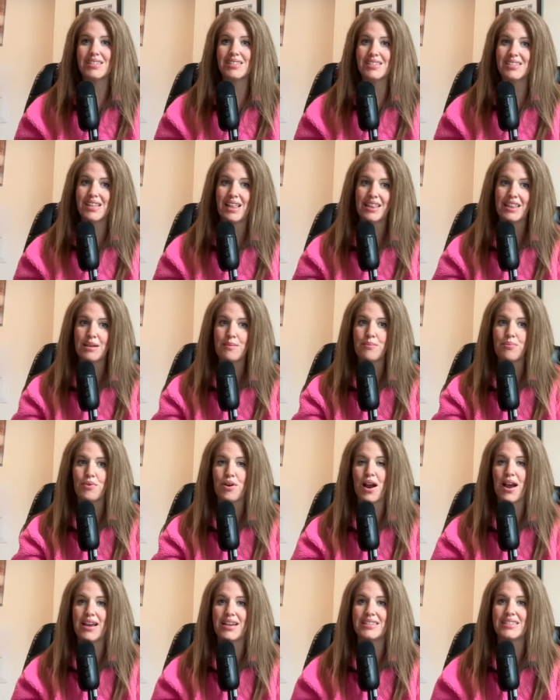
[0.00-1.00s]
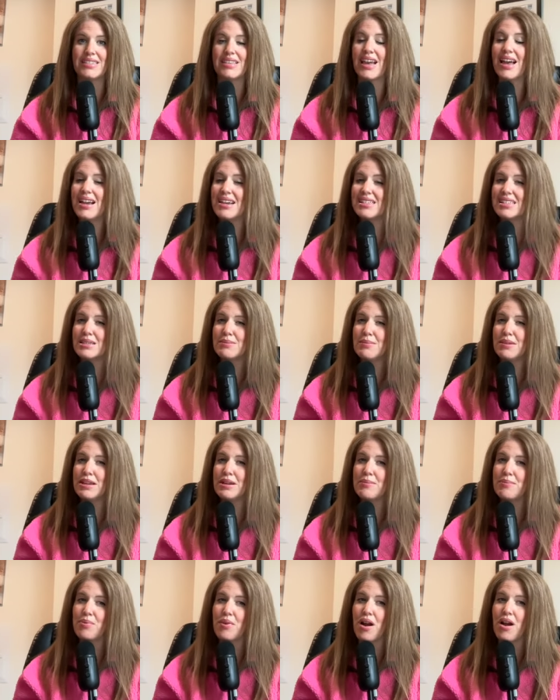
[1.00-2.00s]
selling price,
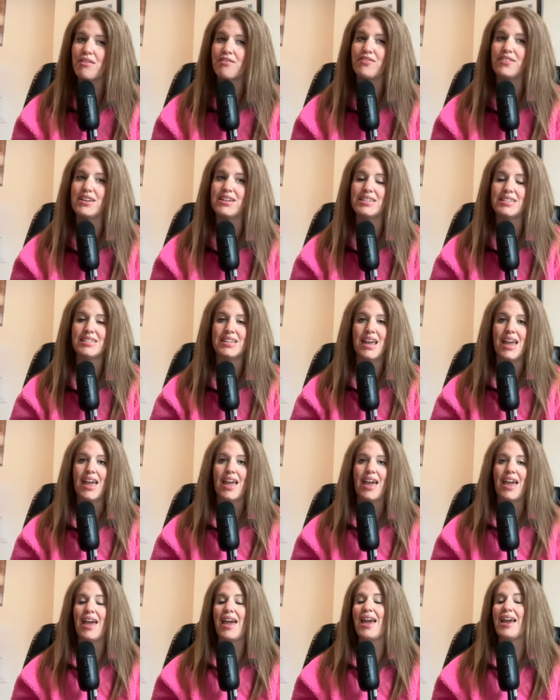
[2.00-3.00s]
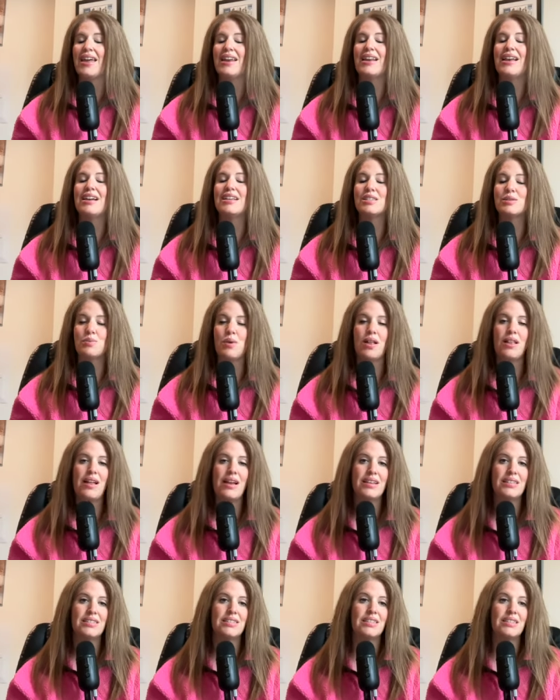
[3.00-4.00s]
estimated profit, and as well
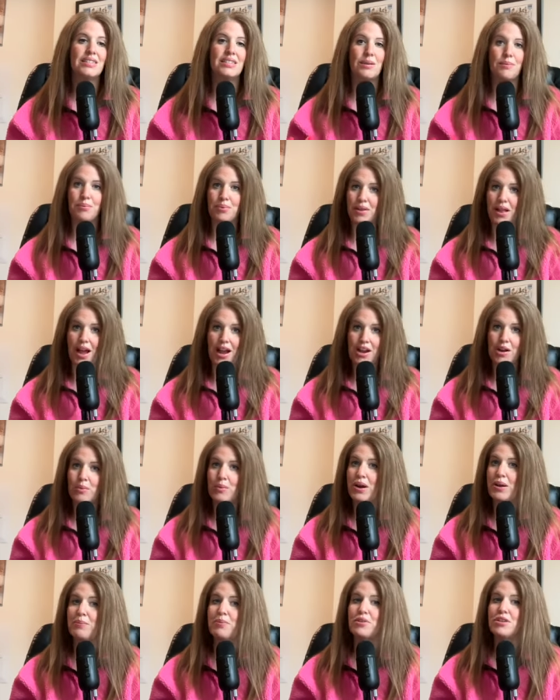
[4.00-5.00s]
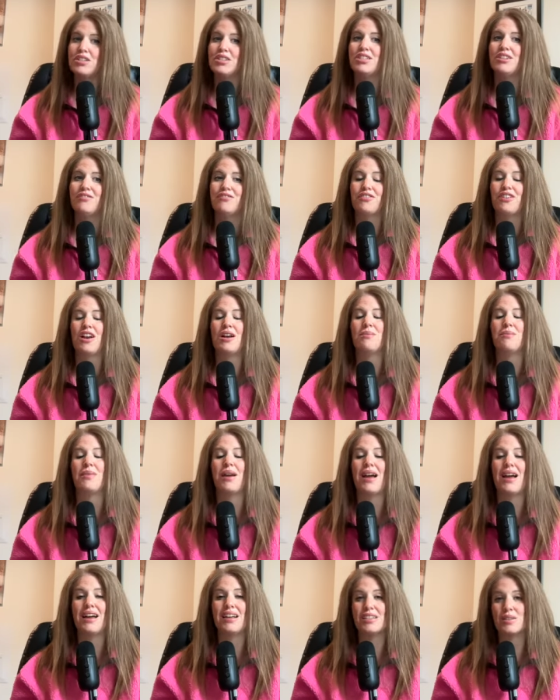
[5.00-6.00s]
as the supplier where I purchased it from,
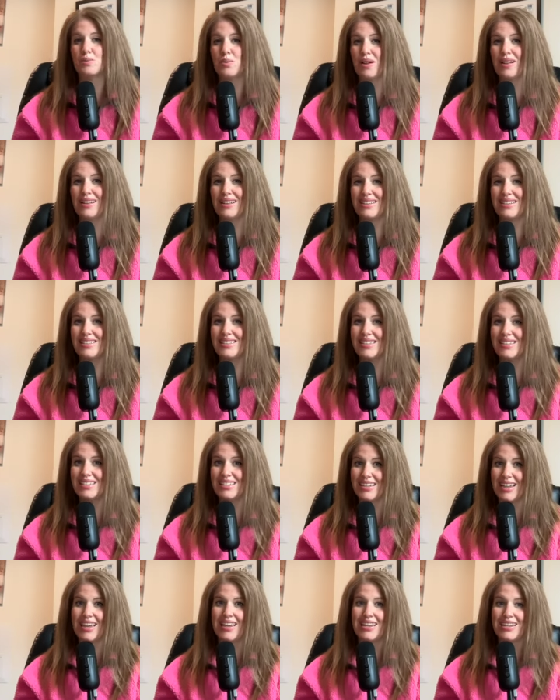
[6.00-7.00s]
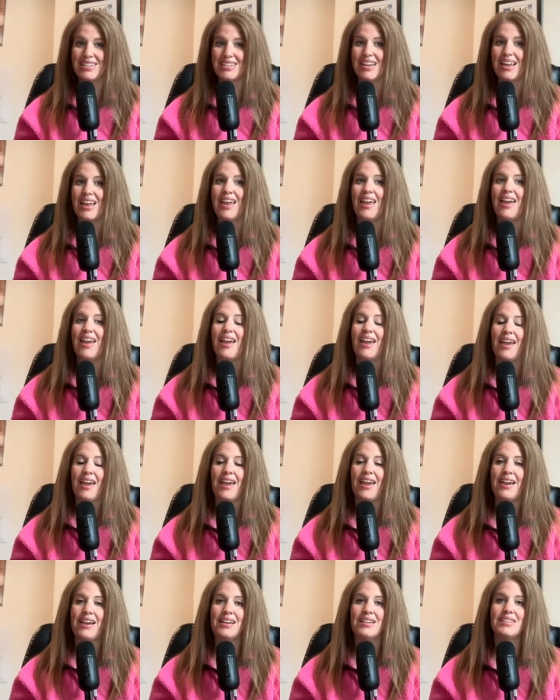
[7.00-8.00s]
as well as the date
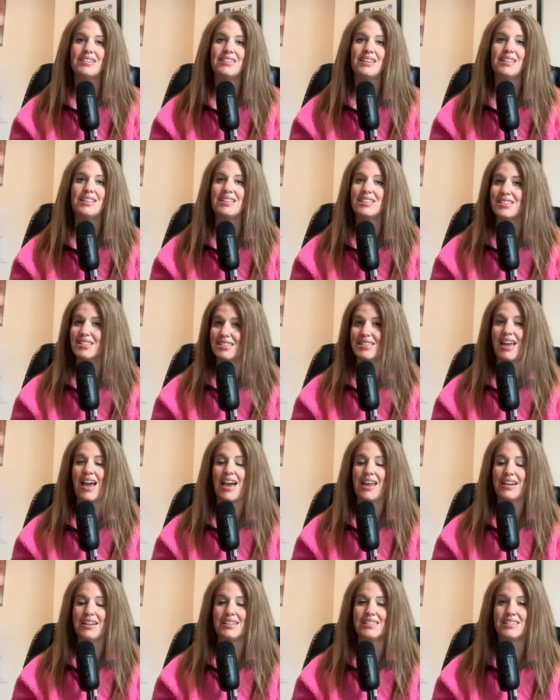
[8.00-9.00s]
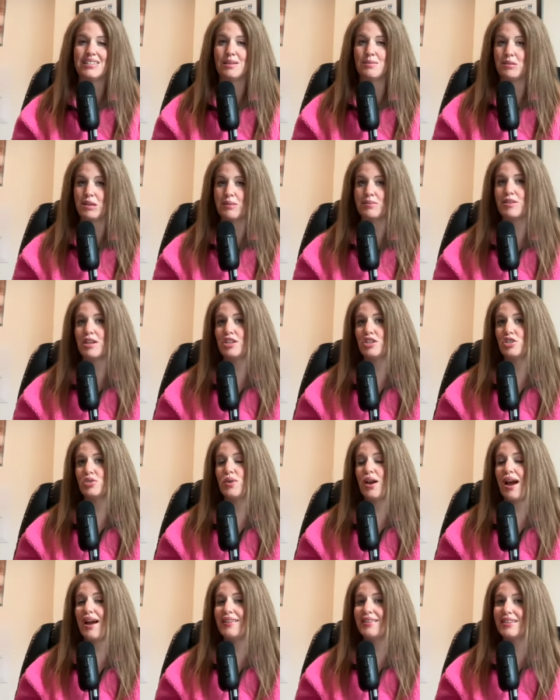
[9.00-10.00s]
and the status. Sometimes I do
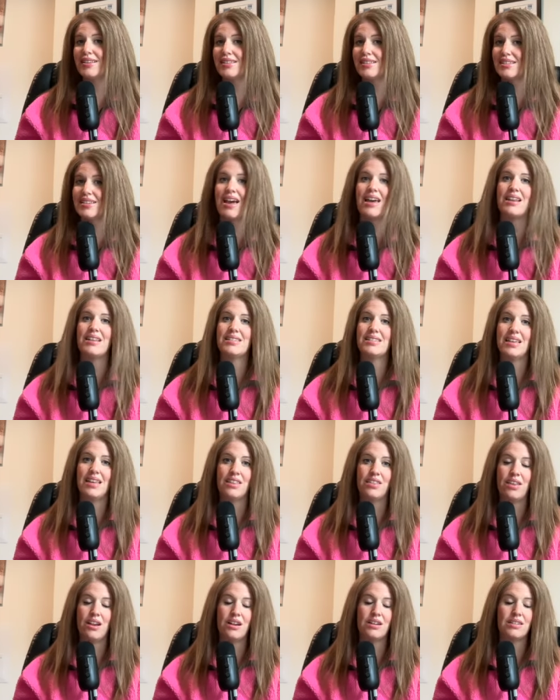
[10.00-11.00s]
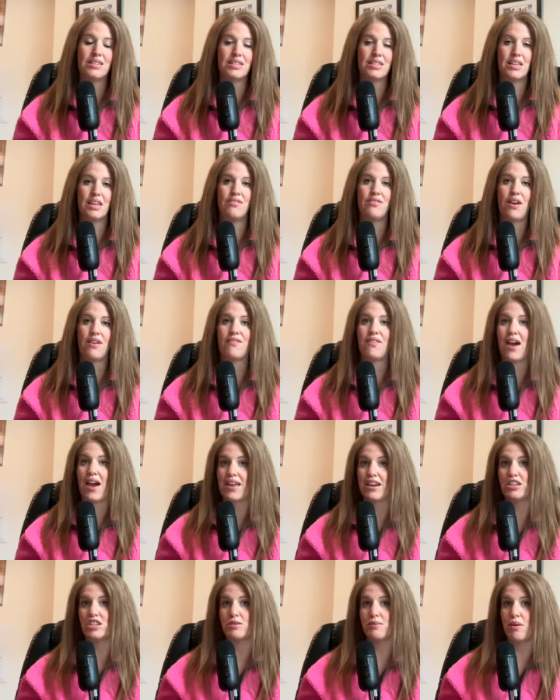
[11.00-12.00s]
add this status in there to see if I've
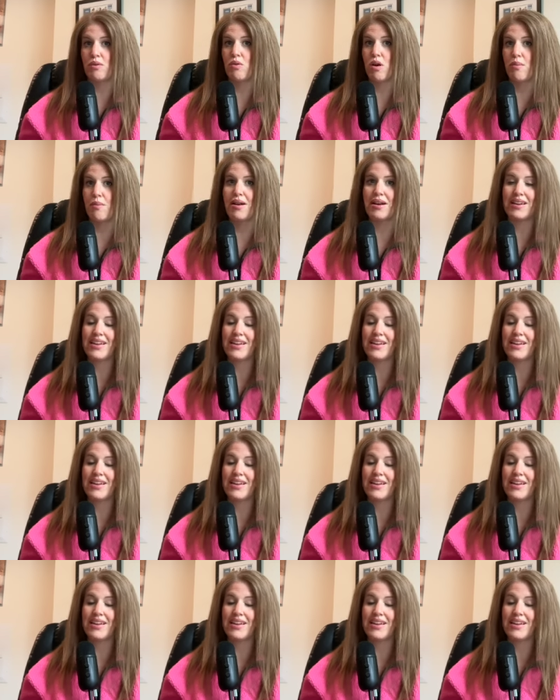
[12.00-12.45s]
added it to my Walmart